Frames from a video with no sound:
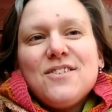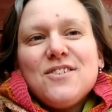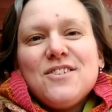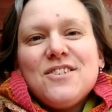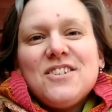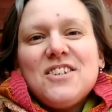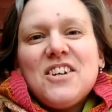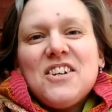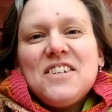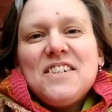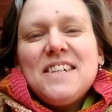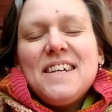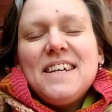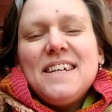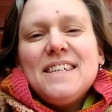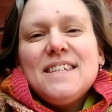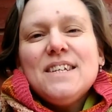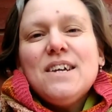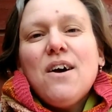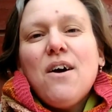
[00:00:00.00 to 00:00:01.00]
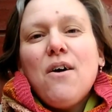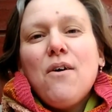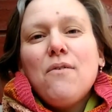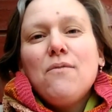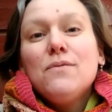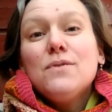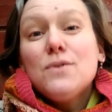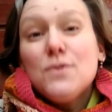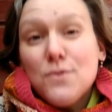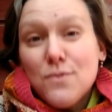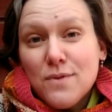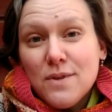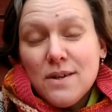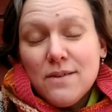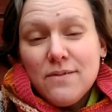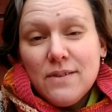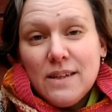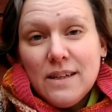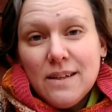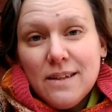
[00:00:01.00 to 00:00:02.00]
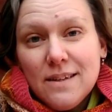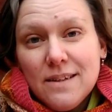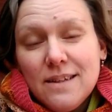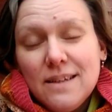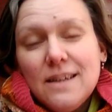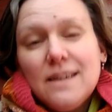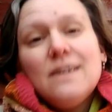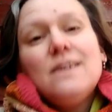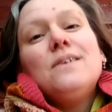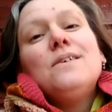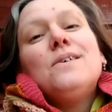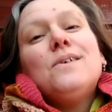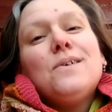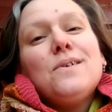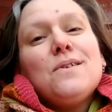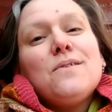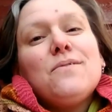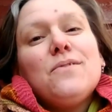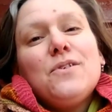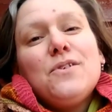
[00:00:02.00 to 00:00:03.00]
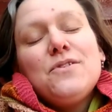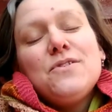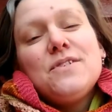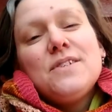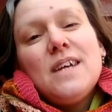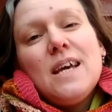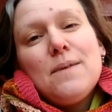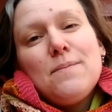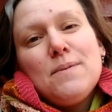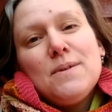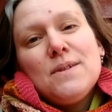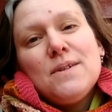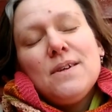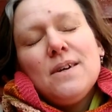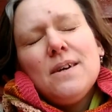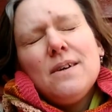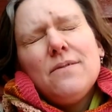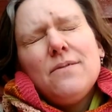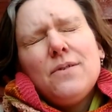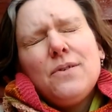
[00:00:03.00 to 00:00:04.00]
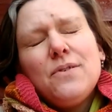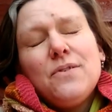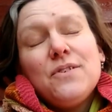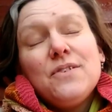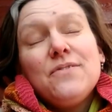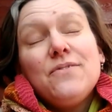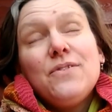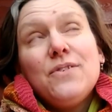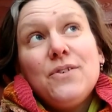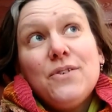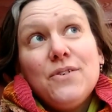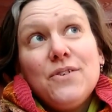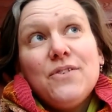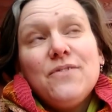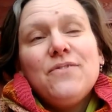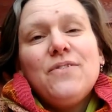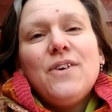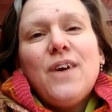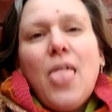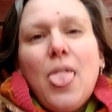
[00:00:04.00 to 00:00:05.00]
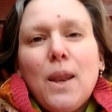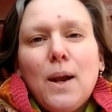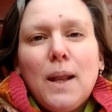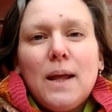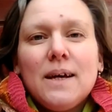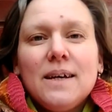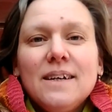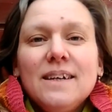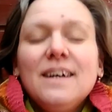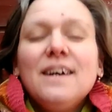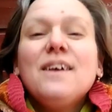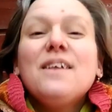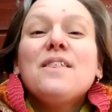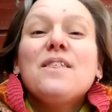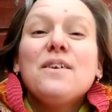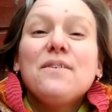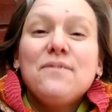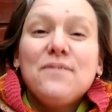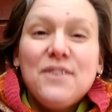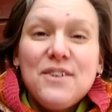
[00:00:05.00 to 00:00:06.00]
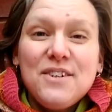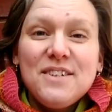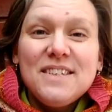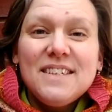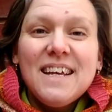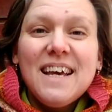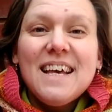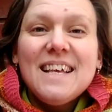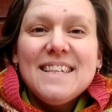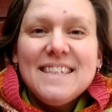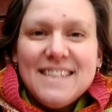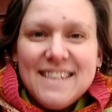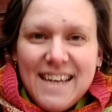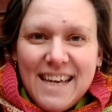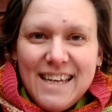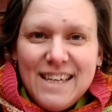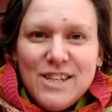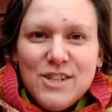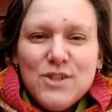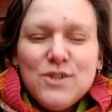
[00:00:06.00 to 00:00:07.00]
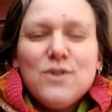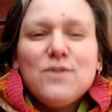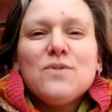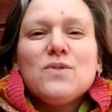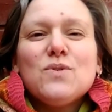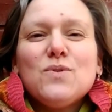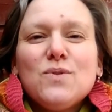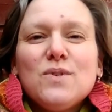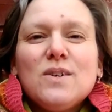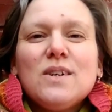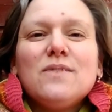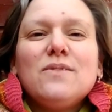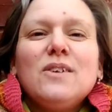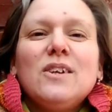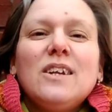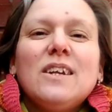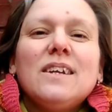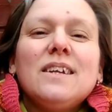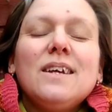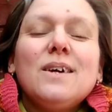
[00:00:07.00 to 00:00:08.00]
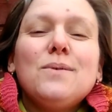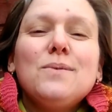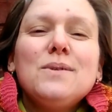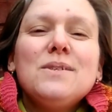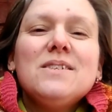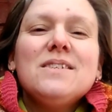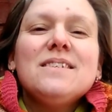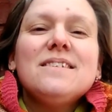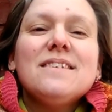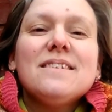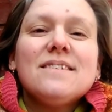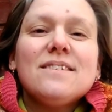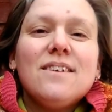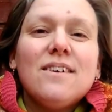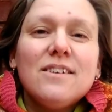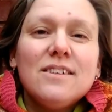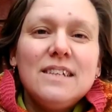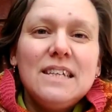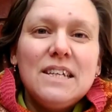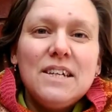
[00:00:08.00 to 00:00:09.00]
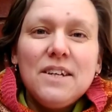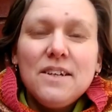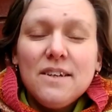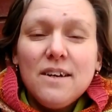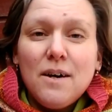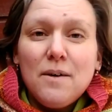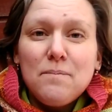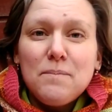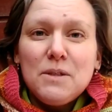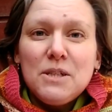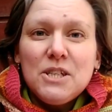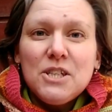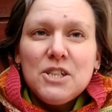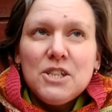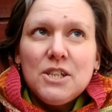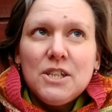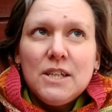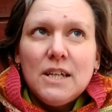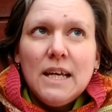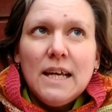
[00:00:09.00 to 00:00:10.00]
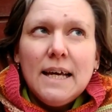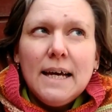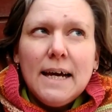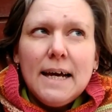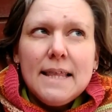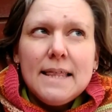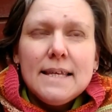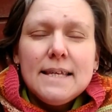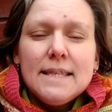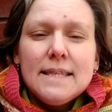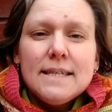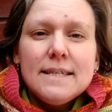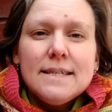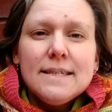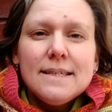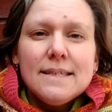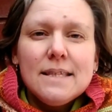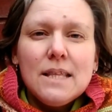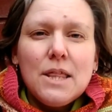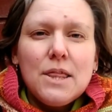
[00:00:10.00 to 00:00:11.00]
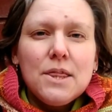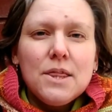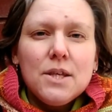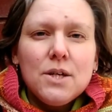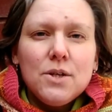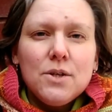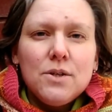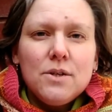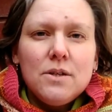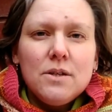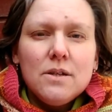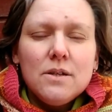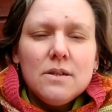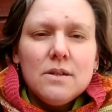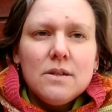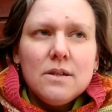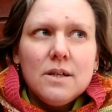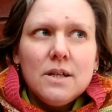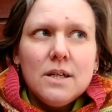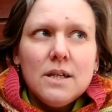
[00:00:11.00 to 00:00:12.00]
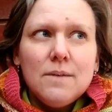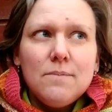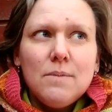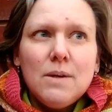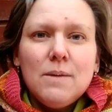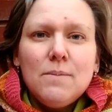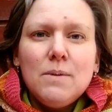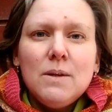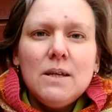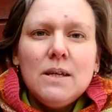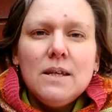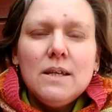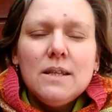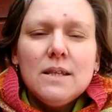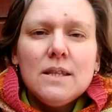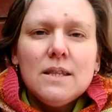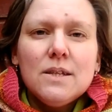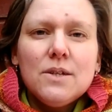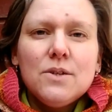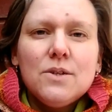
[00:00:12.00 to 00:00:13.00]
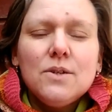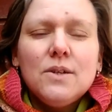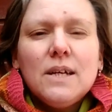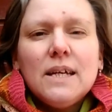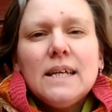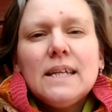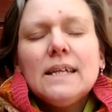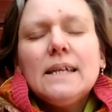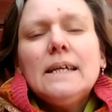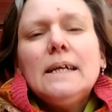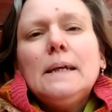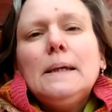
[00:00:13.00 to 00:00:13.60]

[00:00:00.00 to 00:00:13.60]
start date of Sukka Finlandia, or the first episode for the first stage of Sukka Finlandia, which is a sock knitting competition. I think this is the third time maybe that they're doing it.